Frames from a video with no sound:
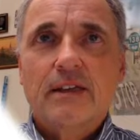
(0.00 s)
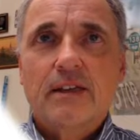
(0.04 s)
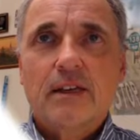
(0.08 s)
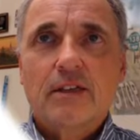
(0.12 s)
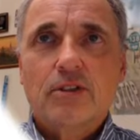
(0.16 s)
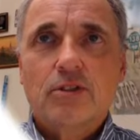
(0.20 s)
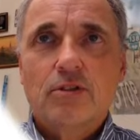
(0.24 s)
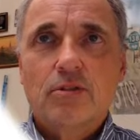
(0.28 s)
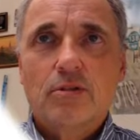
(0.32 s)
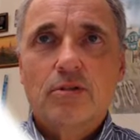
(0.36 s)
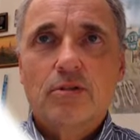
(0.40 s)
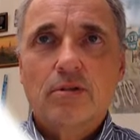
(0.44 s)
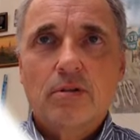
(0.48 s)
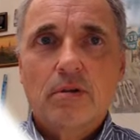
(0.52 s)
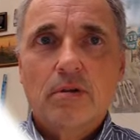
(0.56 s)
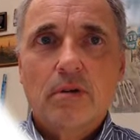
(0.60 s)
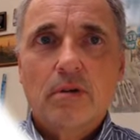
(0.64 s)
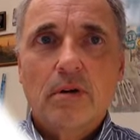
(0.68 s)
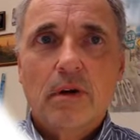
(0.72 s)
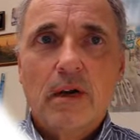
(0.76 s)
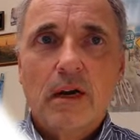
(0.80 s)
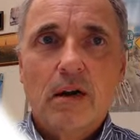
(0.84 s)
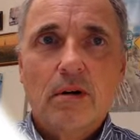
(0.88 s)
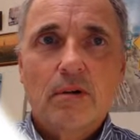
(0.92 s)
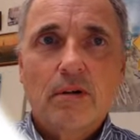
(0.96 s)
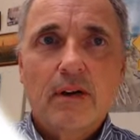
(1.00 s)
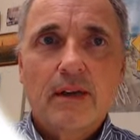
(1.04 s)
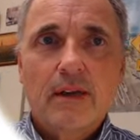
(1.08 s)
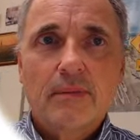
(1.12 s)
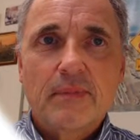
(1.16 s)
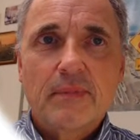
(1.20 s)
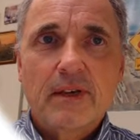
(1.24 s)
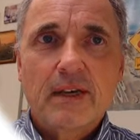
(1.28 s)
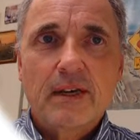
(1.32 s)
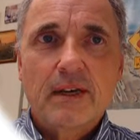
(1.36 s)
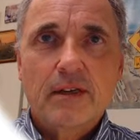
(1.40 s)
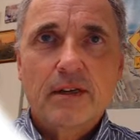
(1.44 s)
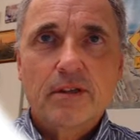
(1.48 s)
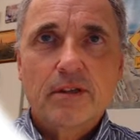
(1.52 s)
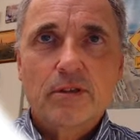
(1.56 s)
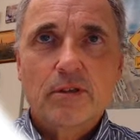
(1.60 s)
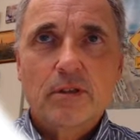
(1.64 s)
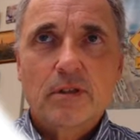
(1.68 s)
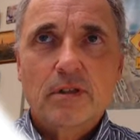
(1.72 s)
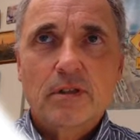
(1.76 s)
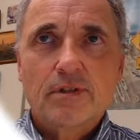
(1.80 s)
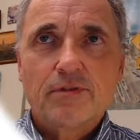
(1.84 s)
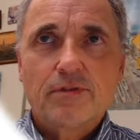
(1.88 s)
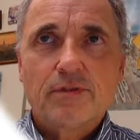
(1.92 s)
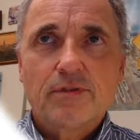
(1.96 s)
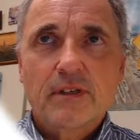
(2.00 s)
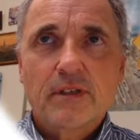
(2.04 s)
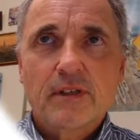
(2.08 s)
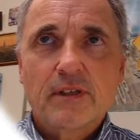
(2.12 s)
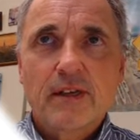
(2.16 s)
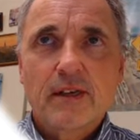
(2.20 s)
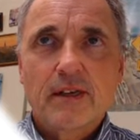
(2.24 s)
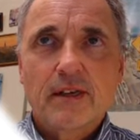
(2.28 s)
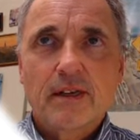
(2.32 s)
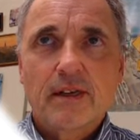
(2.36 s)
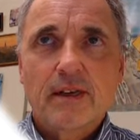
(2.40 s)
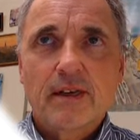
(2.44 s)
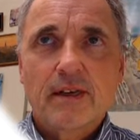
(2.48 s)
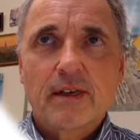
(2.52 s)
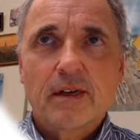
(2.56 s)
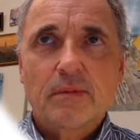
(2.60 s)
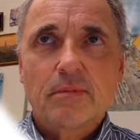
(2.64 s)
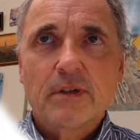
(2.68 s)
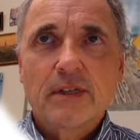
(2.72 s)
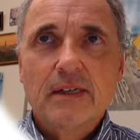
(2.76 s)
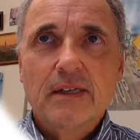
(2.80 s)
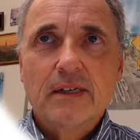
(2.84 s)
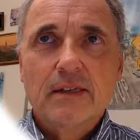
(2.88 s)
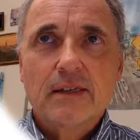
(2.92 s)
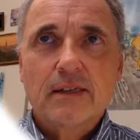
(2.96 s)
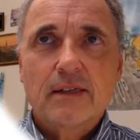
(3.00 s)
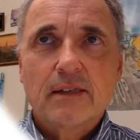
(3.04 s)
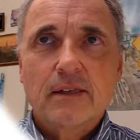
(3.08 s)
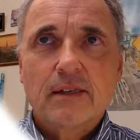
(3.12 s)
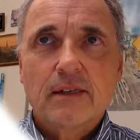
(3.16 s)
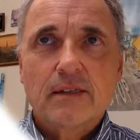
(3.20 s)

and I show you how MR angiography can help